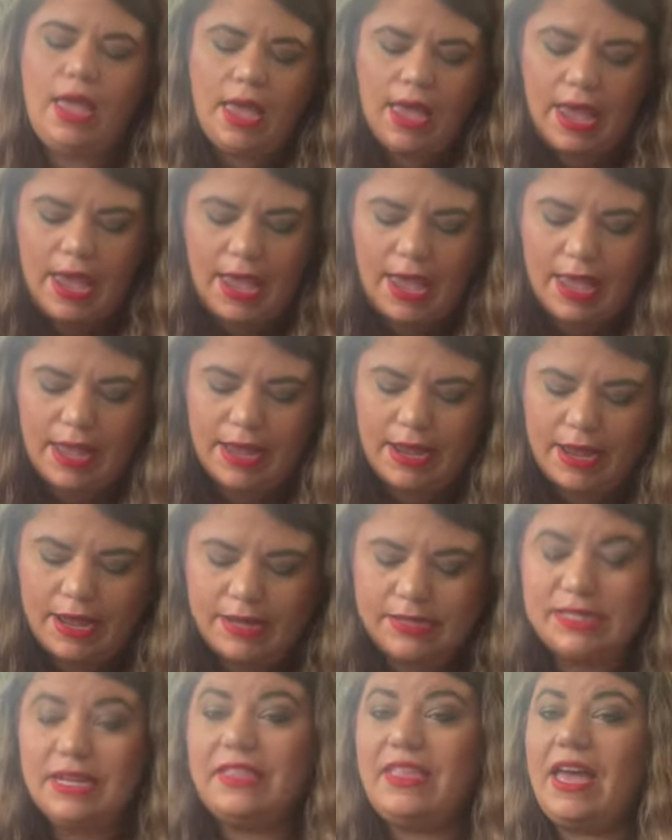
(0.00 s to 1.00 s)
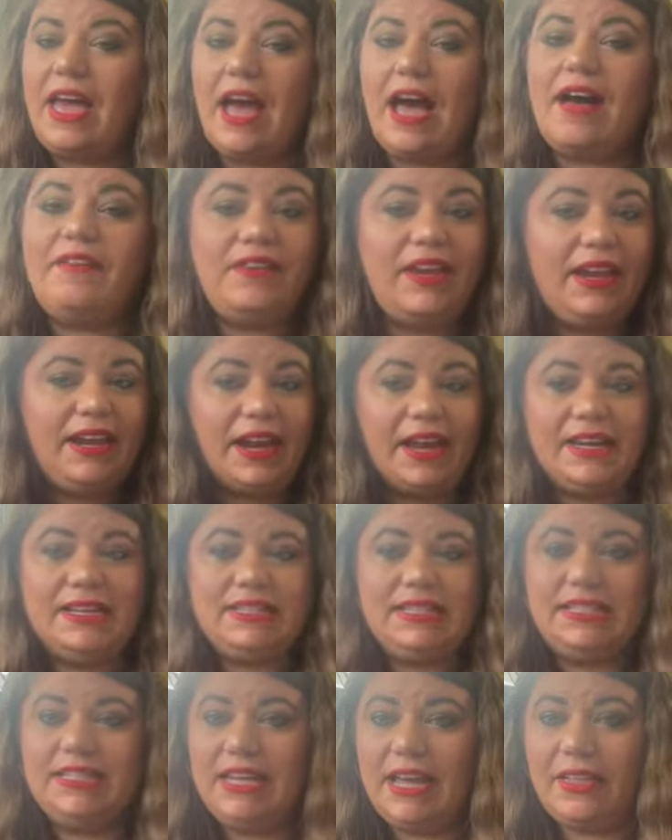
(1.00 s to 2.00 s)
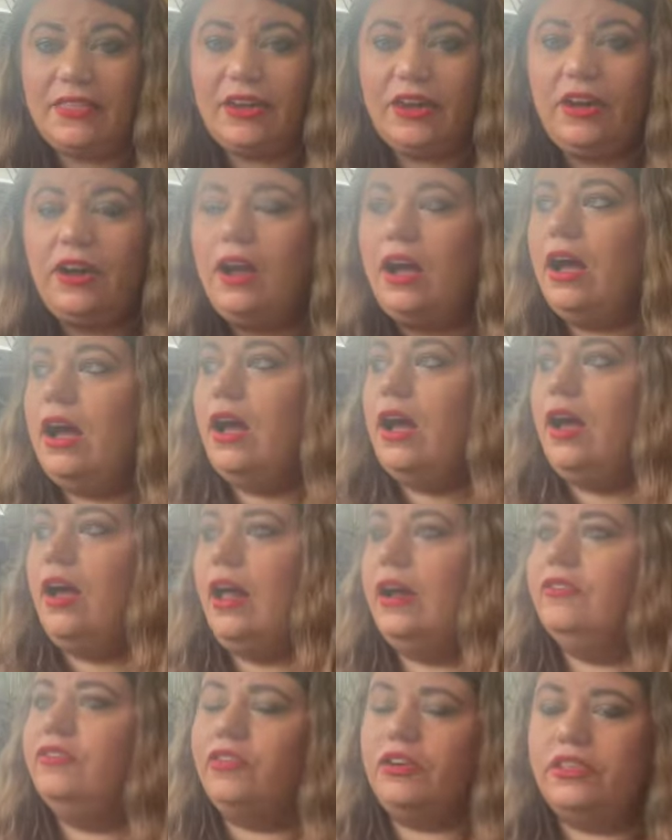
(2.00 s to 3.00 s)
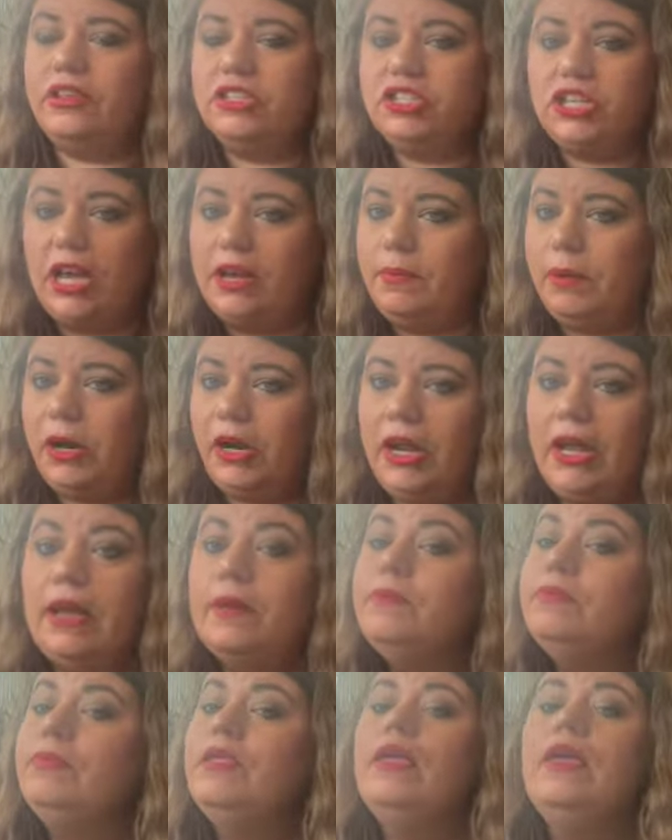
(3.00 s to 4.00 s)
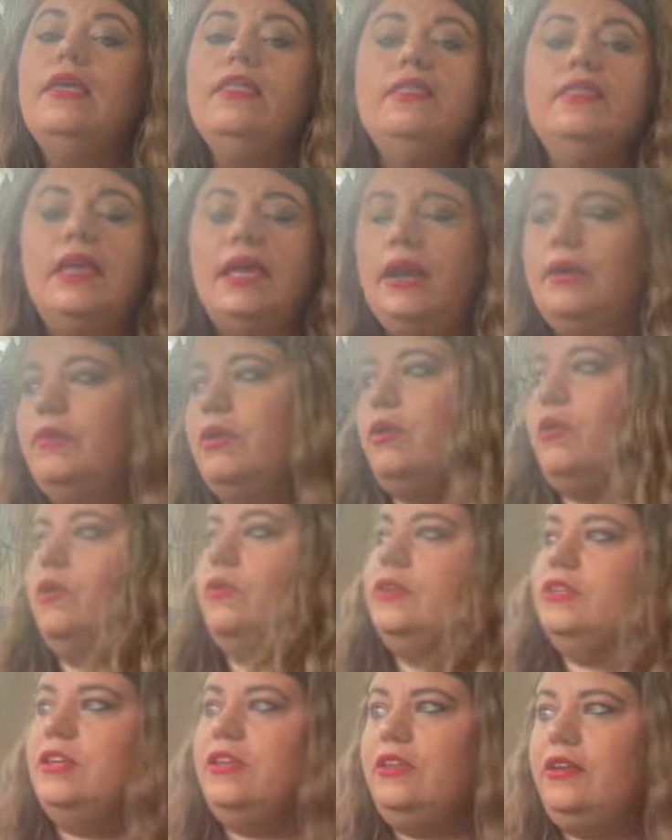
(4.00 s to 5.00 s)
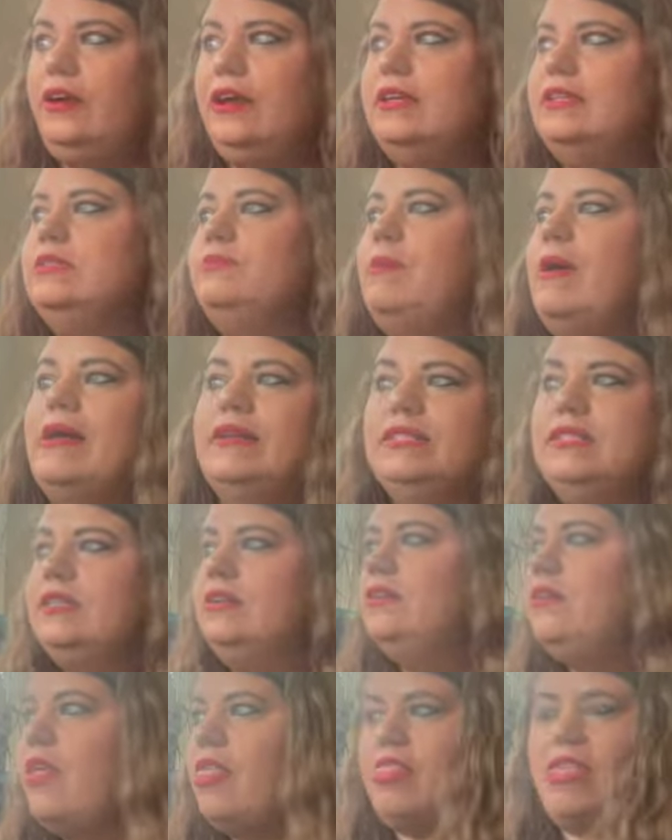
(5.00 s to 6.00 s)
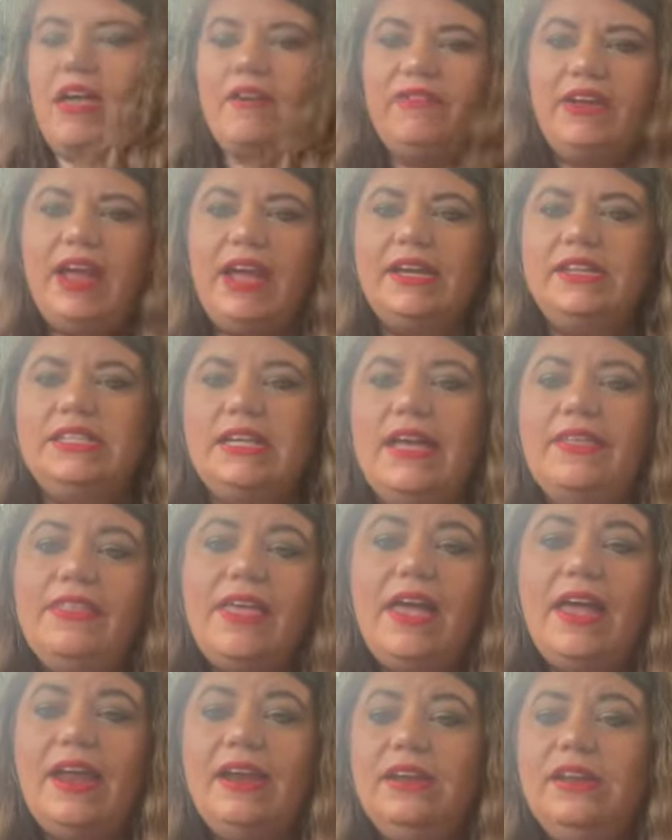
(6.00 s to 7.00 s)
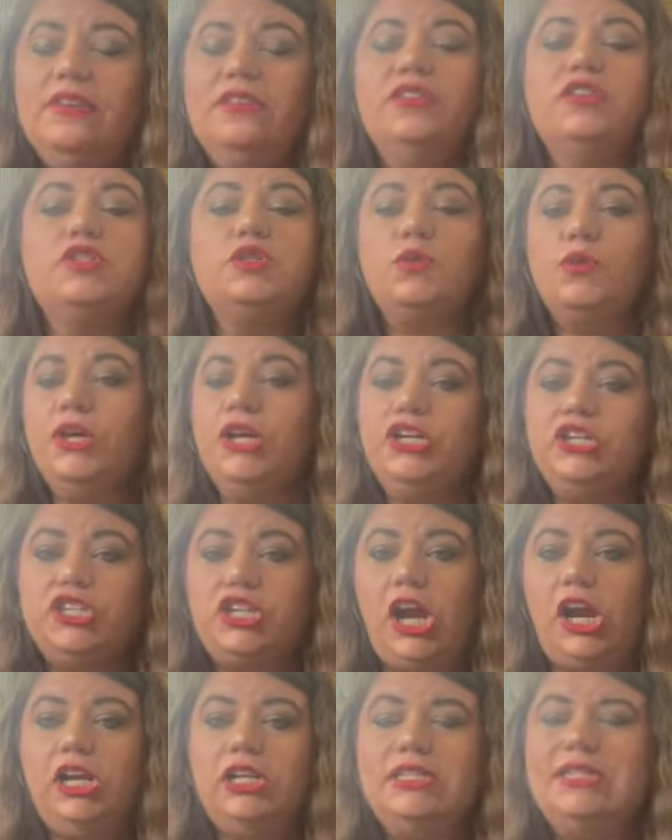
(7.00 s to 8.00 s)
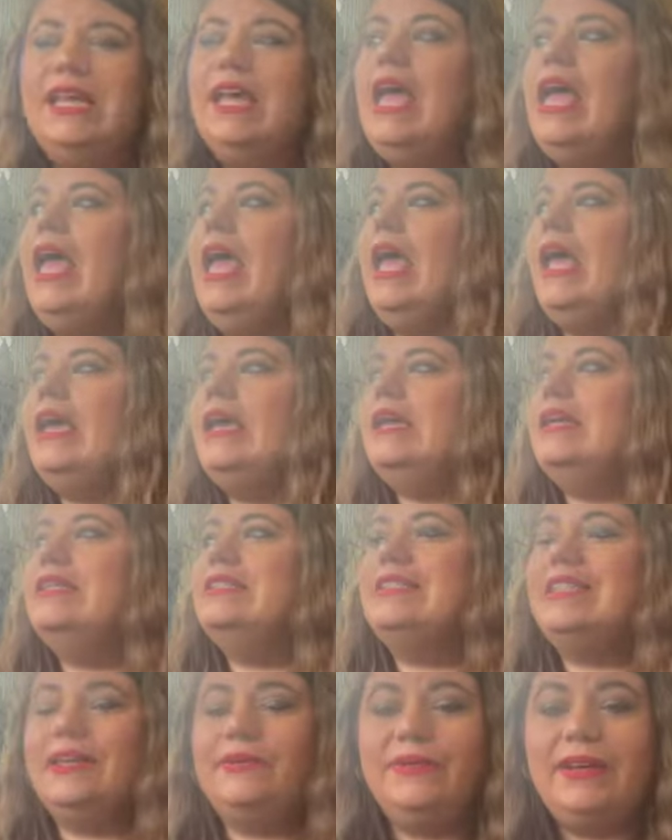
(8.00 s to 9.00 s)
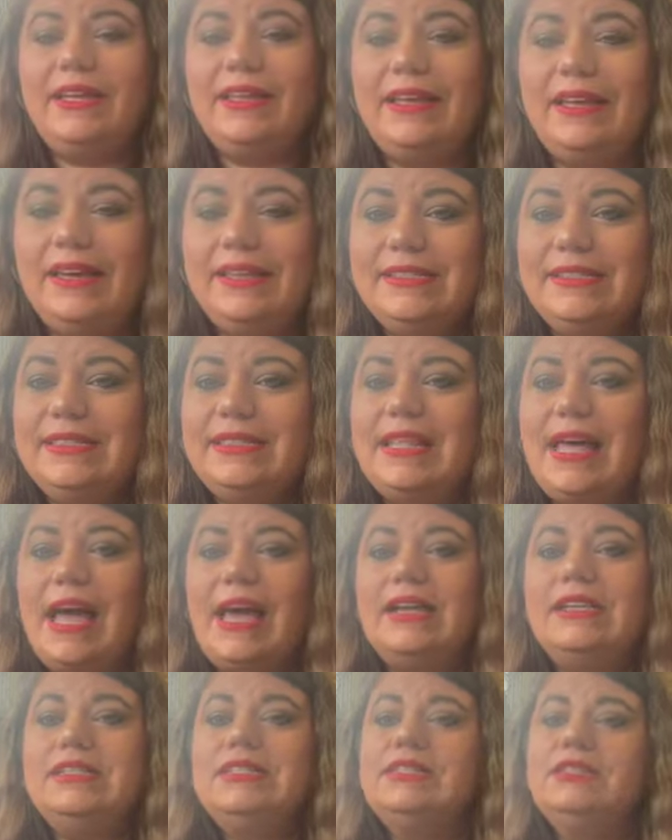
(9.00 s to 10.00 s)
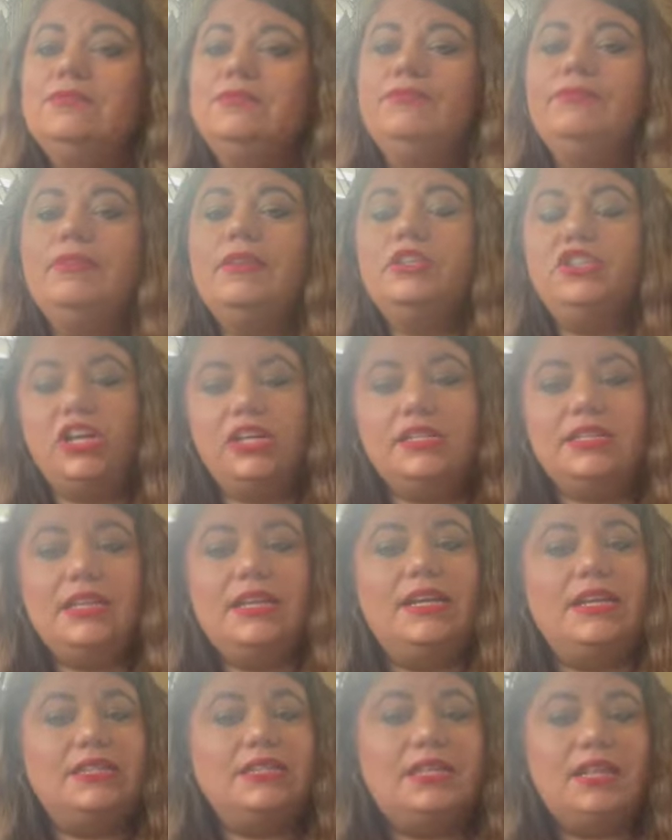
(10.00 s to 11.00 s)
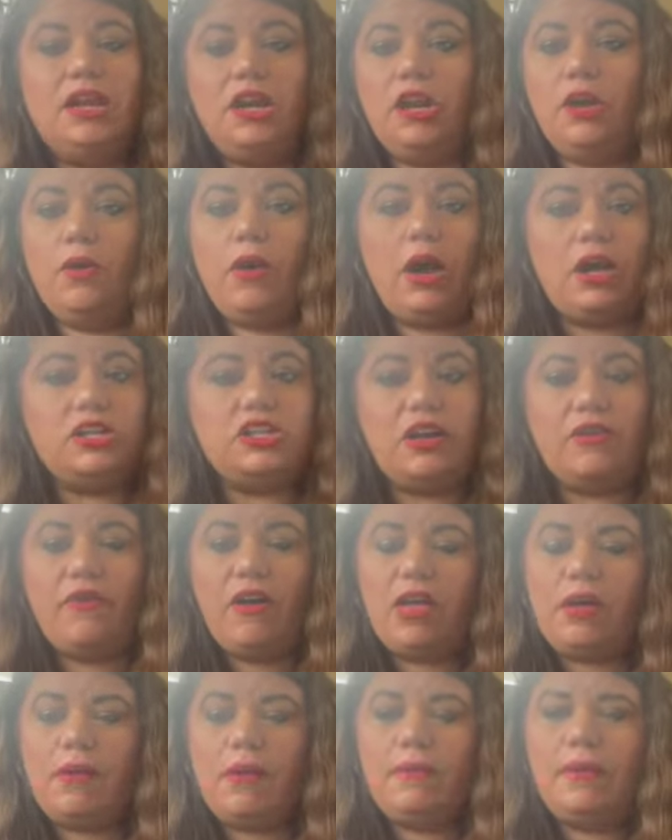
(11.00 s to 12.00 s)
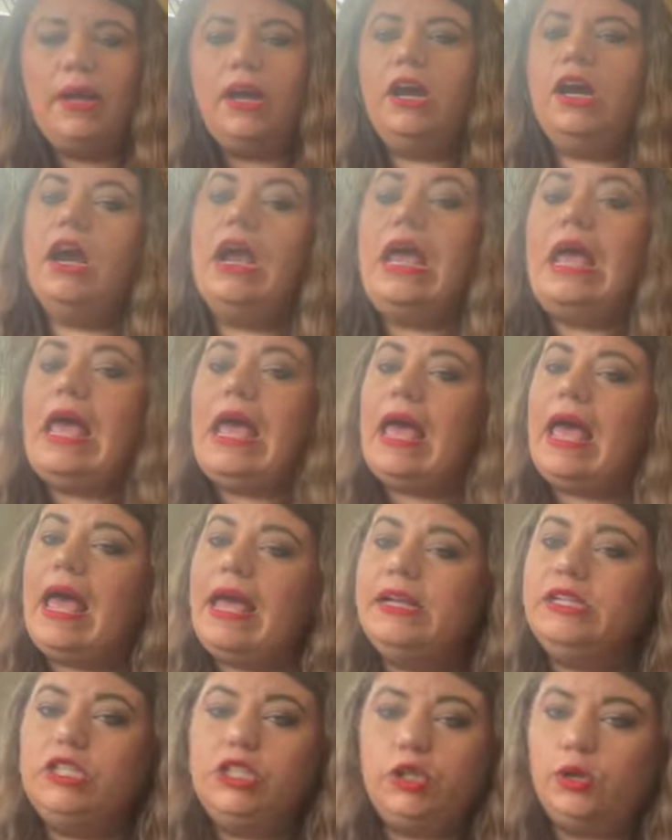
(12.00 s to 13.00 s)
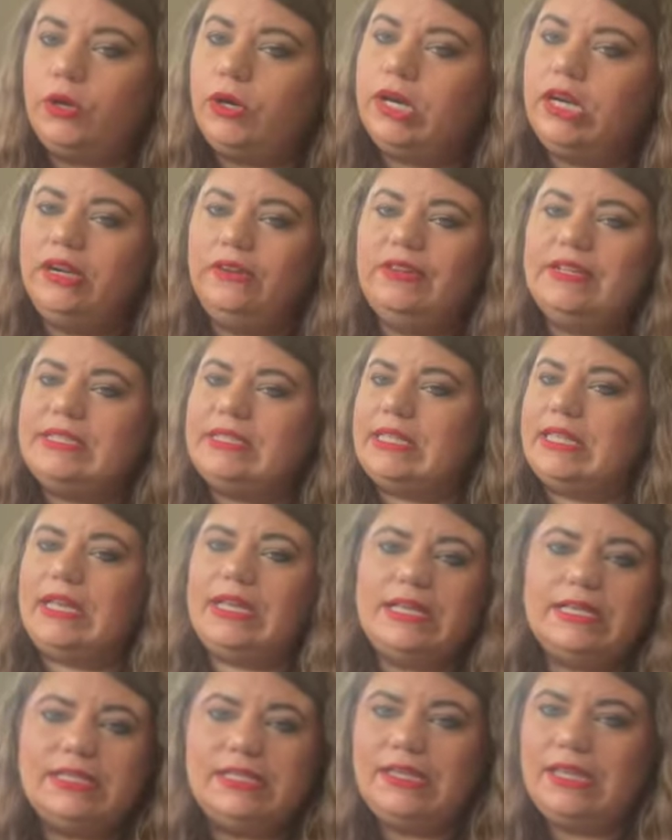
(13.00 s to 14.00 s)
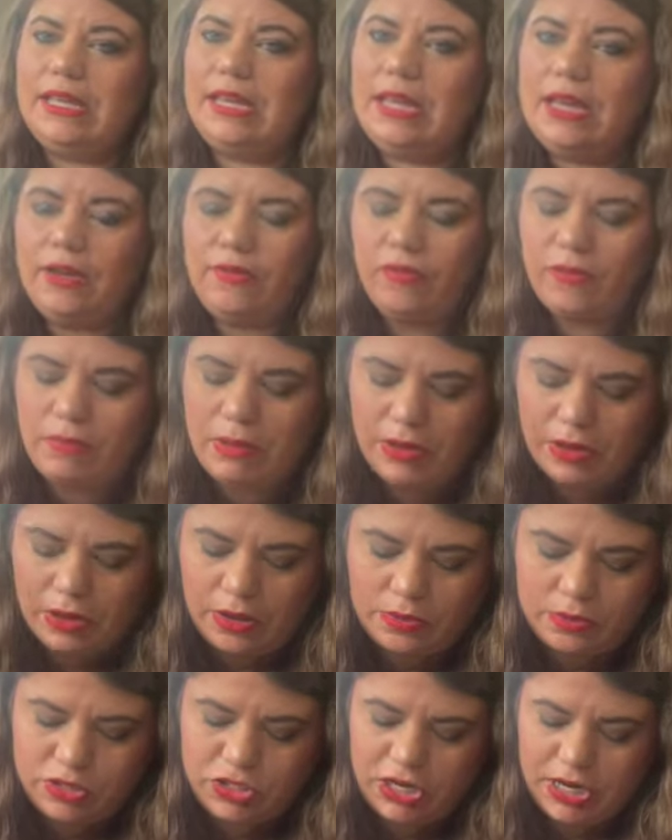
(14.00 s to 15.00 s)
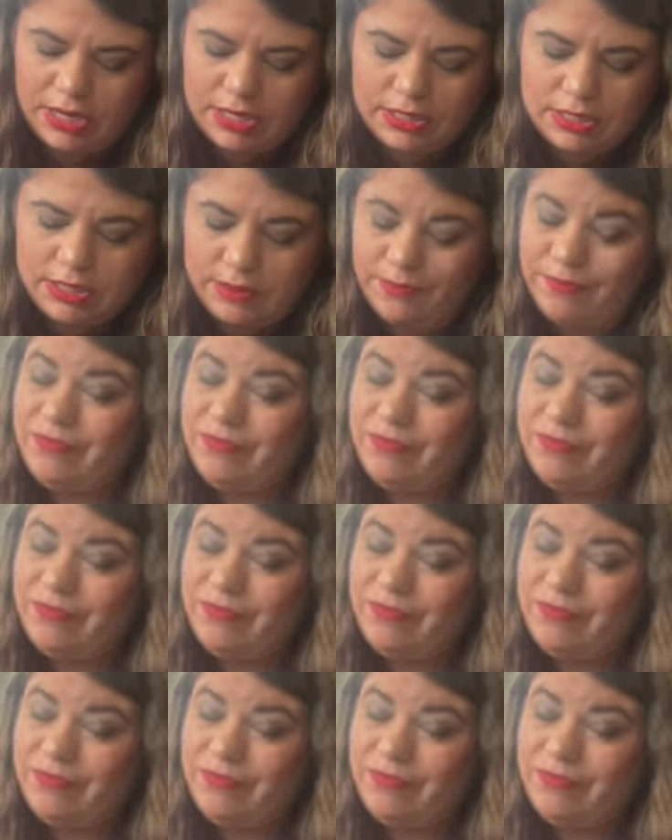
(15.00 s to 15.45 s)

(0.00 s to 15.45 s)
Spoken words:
And they have a night together on 4th of July party. They don't know who each other is, but they have a night, and then the school year starts, and they realize that Jensen is the new hotshot volleyball player, and Torin obviously is the football coach, and